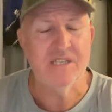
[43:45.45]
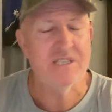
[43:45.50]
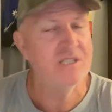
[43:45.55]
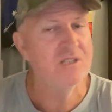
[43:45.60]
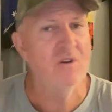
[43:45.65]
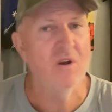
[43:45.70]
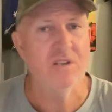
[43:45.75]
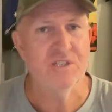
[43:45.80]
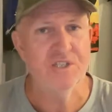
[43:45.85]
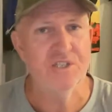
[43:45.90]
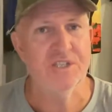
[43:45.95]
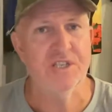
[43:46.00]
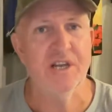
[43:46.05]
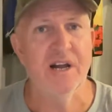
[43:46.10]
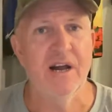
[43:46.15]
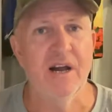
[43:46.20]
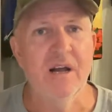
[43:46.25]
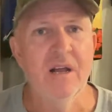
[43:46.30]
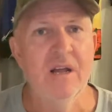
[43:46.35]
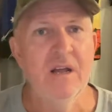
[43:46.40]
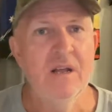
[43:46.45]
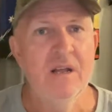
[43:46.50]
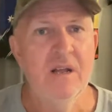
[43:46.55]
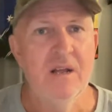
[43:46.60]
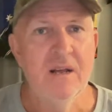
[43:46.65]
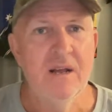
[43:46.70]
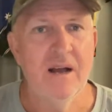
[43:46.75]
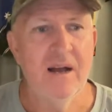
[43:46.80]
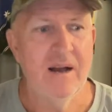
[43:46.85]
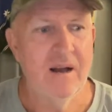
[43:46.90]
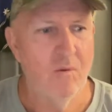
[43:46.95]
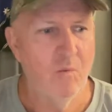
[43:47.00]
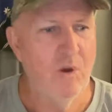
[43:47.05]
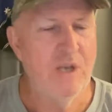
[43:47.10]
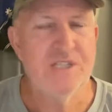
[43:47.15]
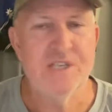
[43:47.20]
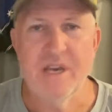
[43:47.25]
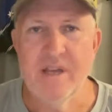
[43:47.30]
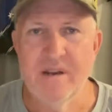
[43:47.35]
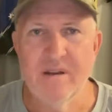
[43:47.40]
It's not just a
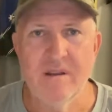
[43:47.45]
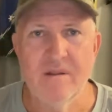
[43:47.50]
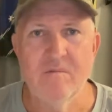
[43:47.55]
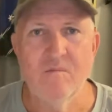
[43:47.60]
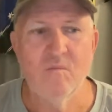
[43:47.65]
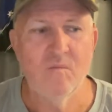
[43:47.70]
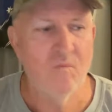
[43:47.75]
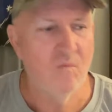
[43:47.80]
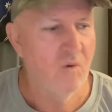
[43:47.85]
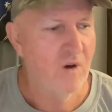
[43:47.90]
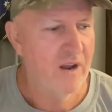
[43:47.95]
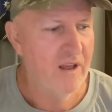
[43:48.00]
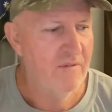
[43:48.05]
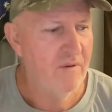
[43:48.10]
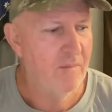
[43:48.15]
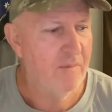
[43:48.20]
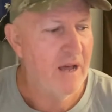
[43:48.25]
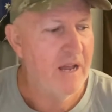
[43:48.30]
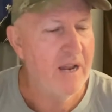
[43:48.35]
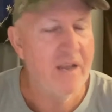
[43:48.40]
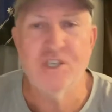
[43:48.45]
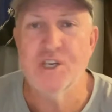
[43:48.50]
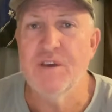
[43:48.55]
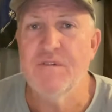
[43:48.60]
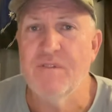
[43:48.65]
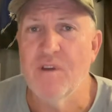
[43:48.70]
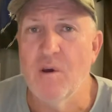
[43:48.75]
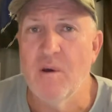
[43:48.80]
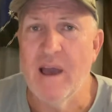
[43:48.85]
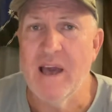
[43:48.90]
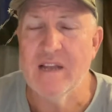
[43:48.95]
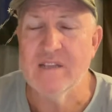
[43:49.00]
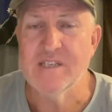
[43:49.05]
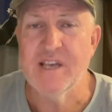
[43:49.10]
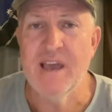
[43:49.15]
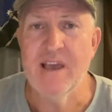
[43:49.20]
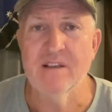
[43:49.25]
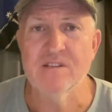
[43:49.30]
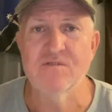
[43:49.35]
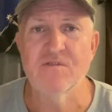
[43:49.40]
whiz in and whatever, but she flew out of
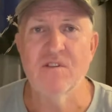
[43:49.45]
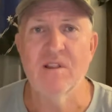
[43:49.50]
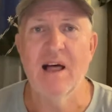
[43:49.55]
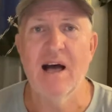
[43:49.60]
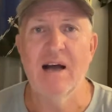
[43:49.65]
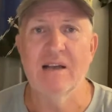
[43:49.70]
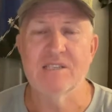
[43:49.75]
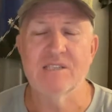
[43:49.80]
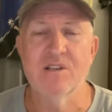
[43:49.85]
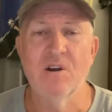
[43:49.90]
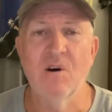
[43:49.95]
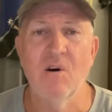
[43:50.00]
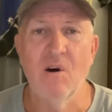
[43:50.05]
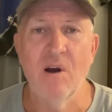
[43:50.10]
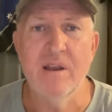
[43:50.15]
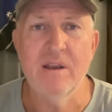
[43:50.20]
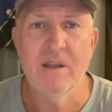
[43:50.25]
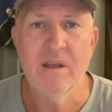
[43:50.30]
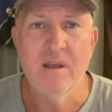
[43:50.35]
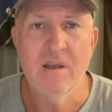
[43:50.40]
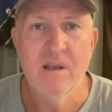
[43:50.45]
Townsville last night.